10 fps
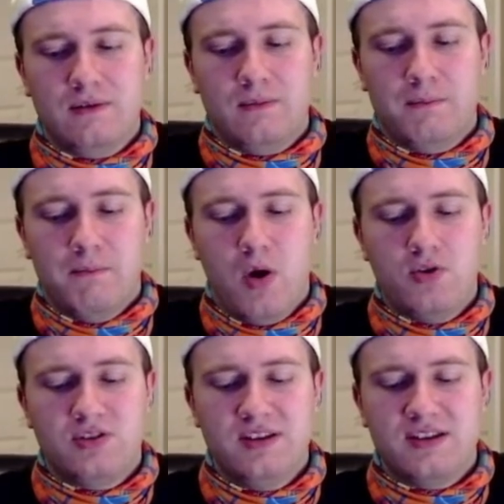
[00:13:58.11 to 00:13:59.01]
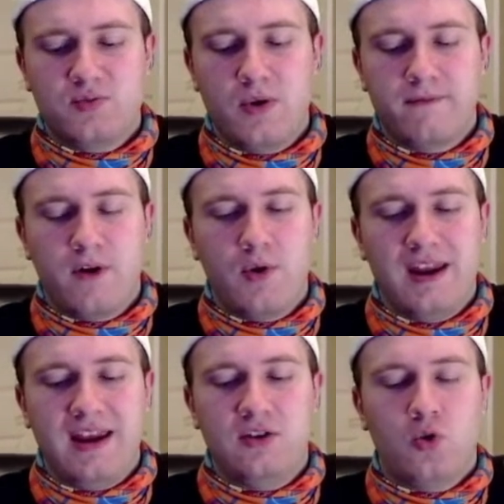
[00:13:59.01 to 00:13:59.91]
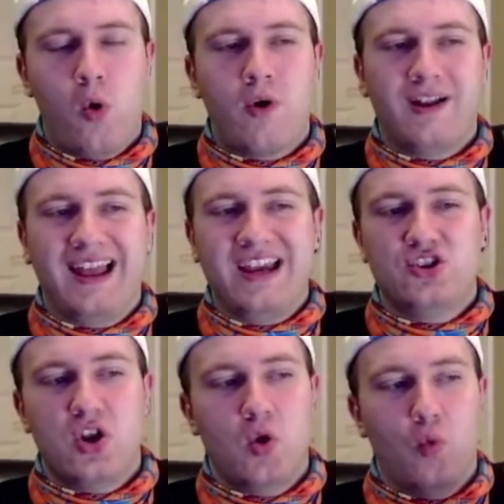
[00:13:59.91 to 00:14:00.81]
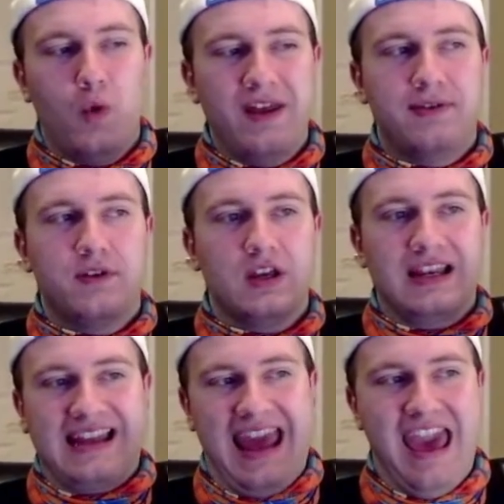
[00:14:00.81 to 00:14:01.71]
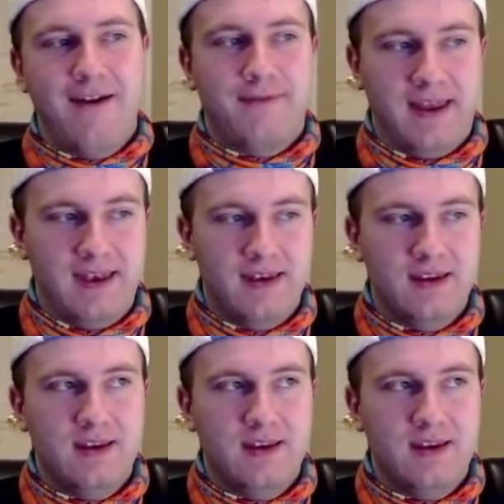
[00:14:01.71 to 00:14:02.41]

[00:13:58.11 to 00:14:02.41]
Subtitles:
mostly the swing vote in correlation with Kevin.